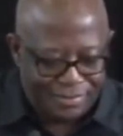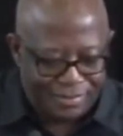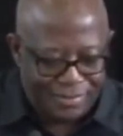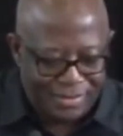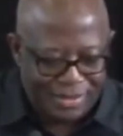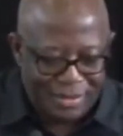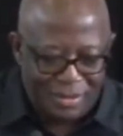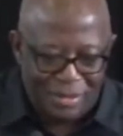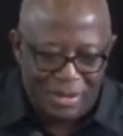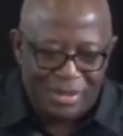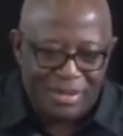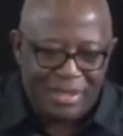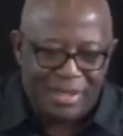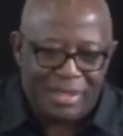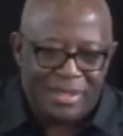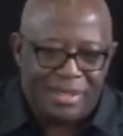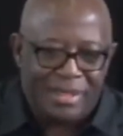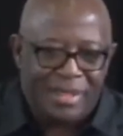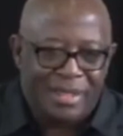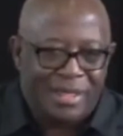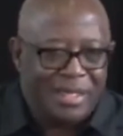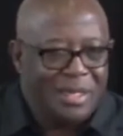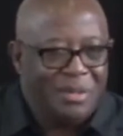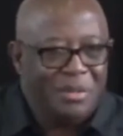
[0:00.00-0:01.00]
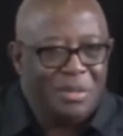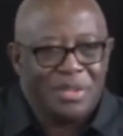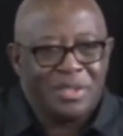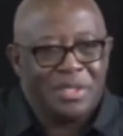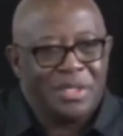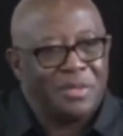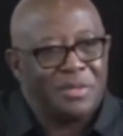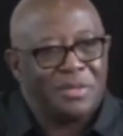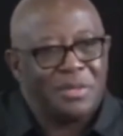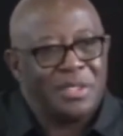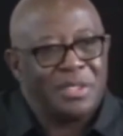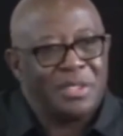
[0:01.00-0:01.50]
What they did, he
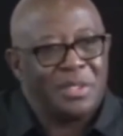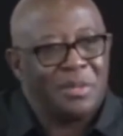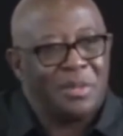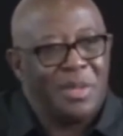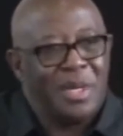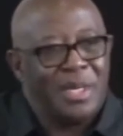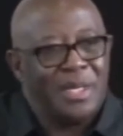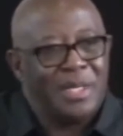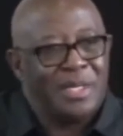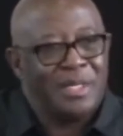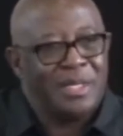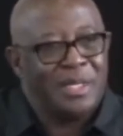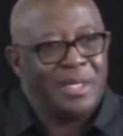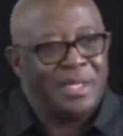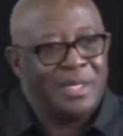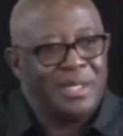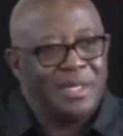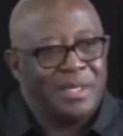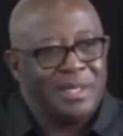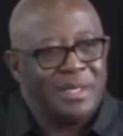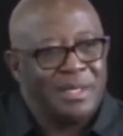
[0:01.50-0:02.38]
wasn't the reason why they did it.